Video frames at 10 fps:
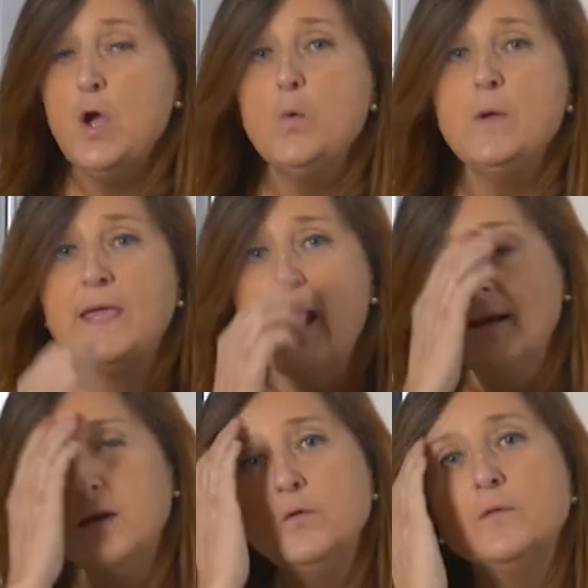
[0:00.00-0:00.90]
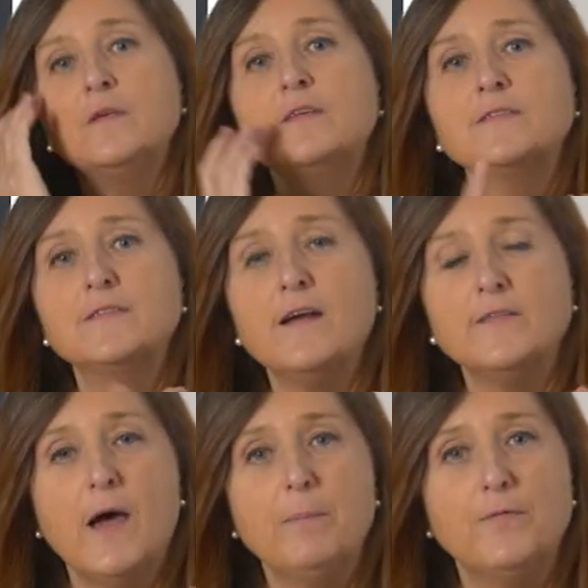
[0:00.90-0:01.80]
we can use the
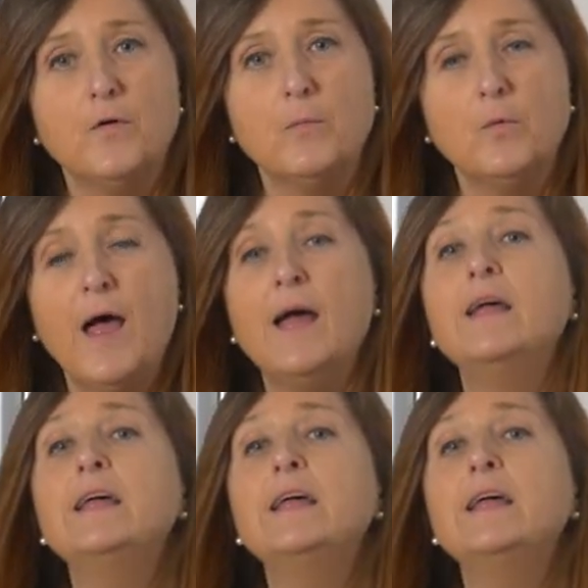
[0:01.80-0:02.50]
startup formula,